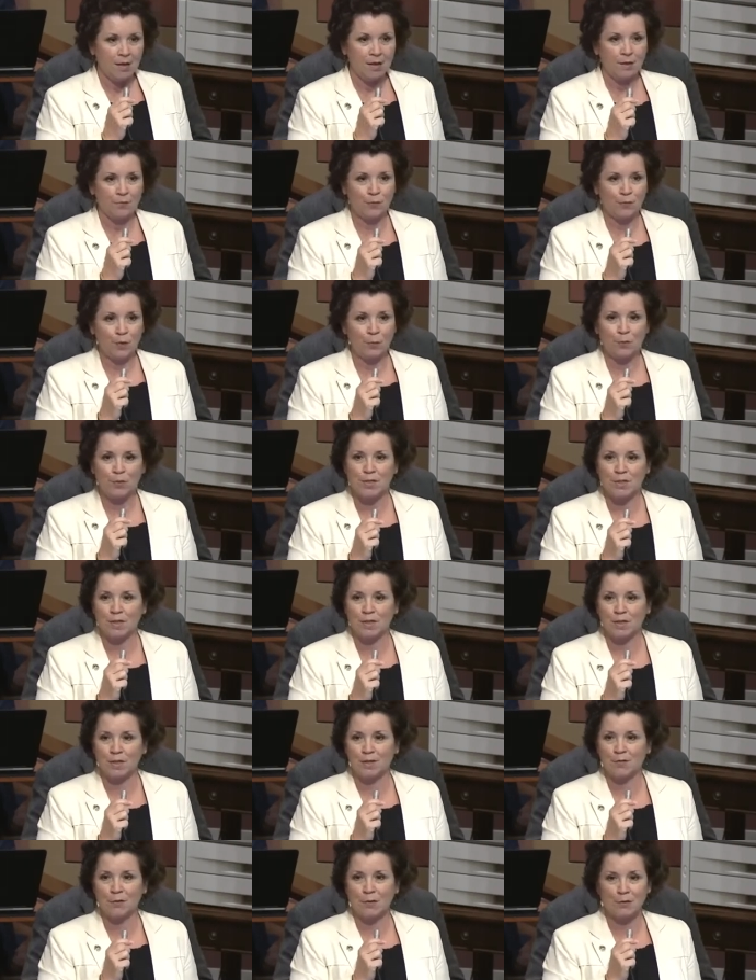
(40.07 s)
If
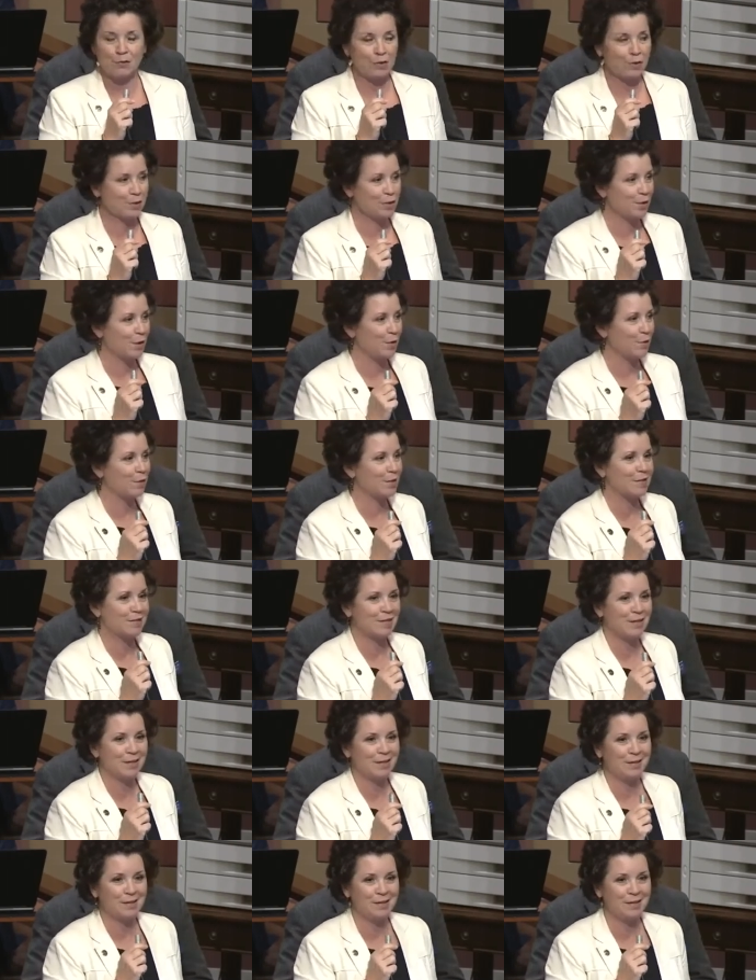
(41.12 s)
Representative O'Driscoll was
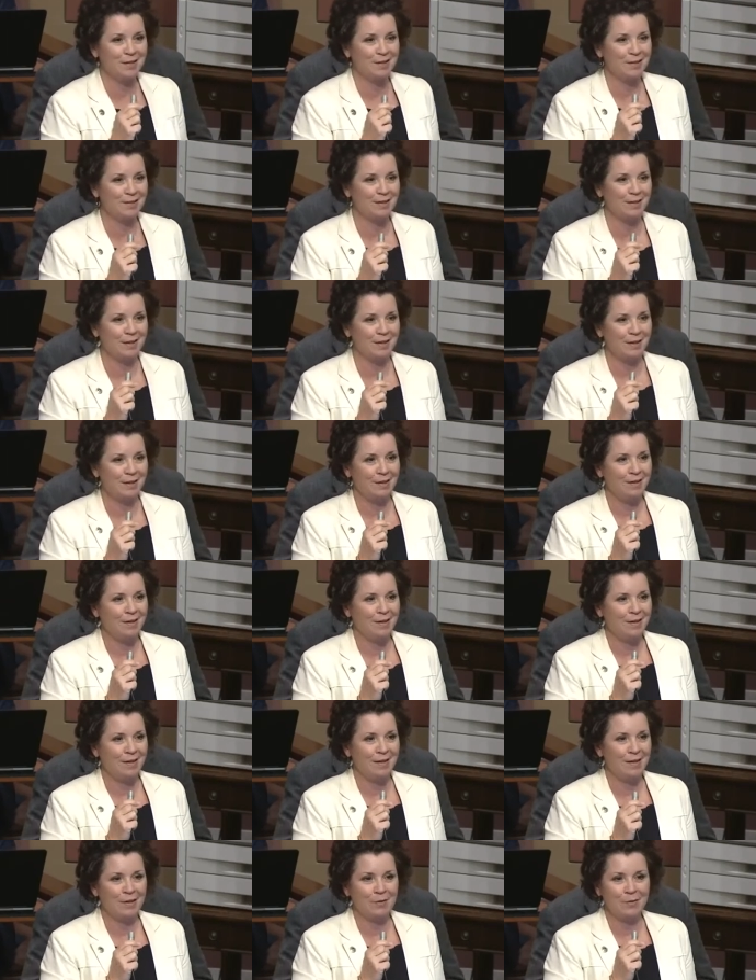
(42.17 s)
here,
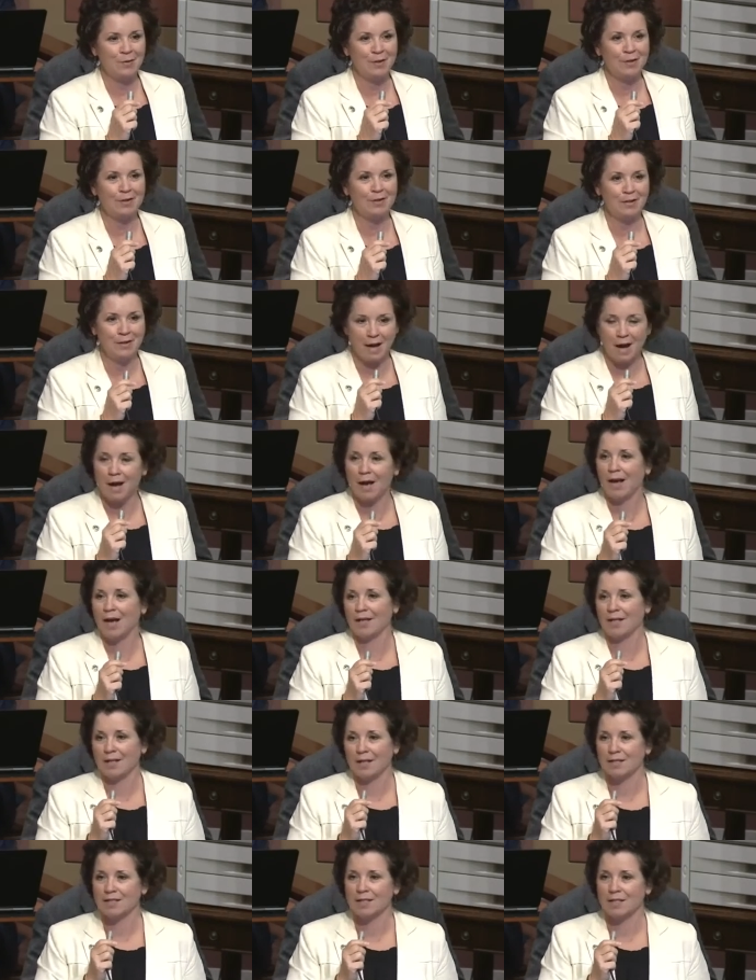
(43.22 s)
he would nod
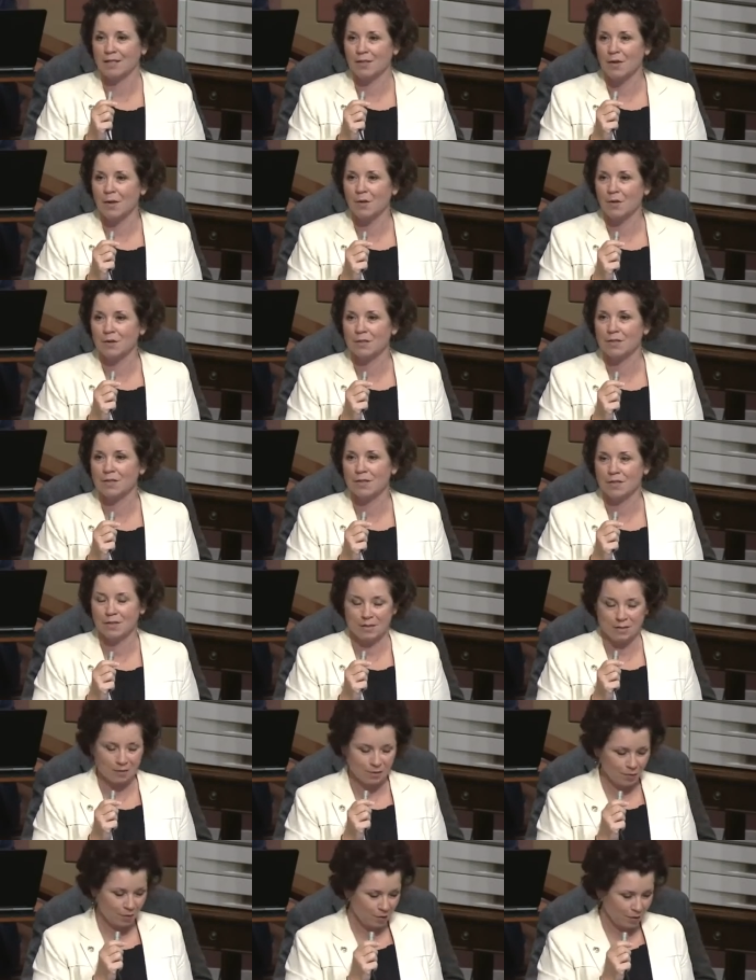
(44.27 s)
because he knows this
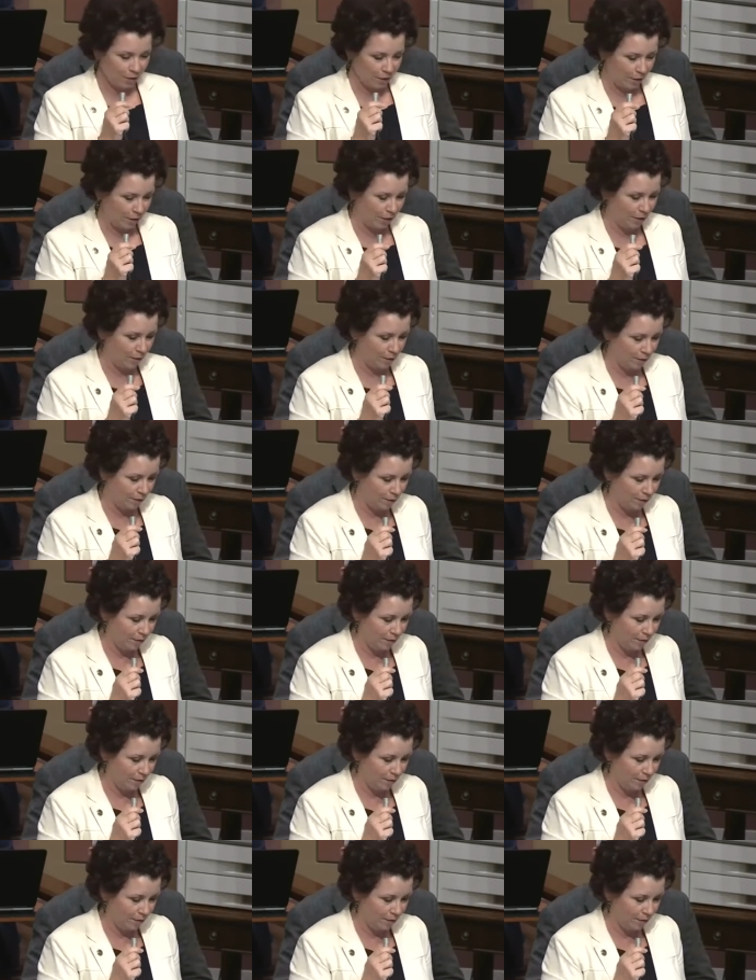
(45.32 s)
story.